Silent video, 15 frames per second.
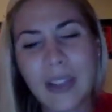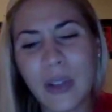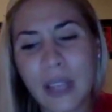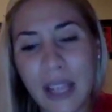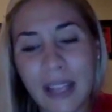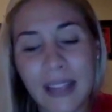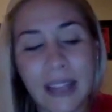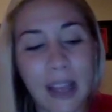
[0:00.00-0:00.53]
And don't
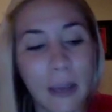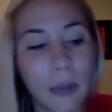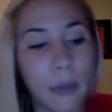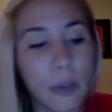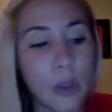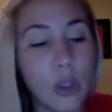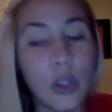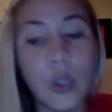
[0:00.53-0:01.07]
let
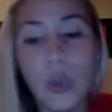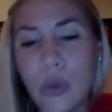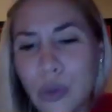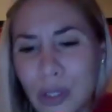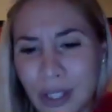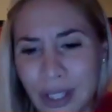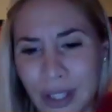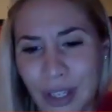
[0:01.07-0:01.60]
them
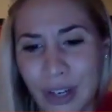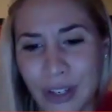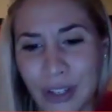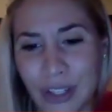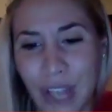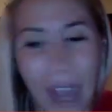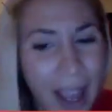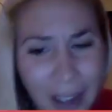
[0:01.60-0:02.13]
lose
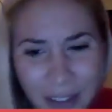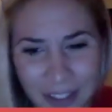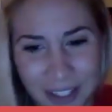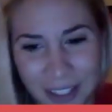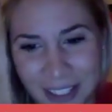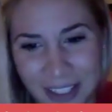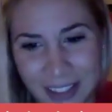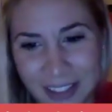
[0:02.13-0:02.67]
their
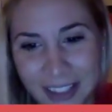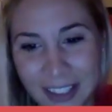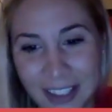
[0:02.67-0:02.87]
childhood.